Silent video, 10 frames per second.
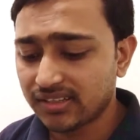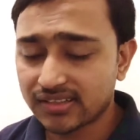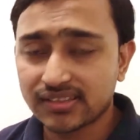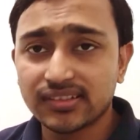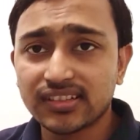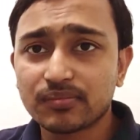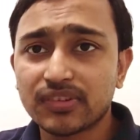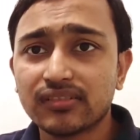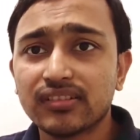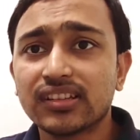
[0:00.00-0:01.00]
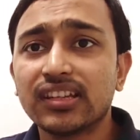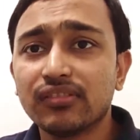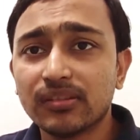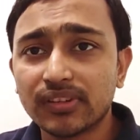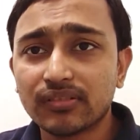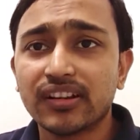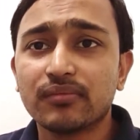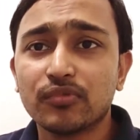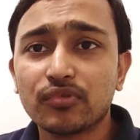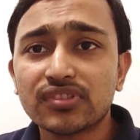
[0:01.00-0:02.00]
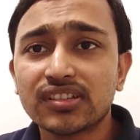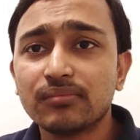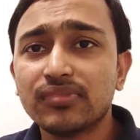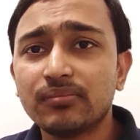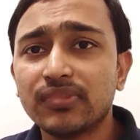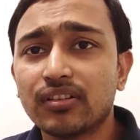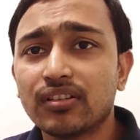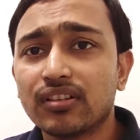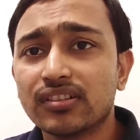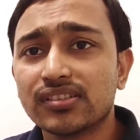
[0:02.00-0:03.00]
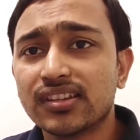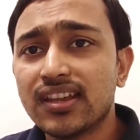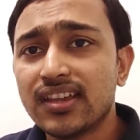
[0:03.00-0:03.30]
yes, this particular thing will be quite more stable because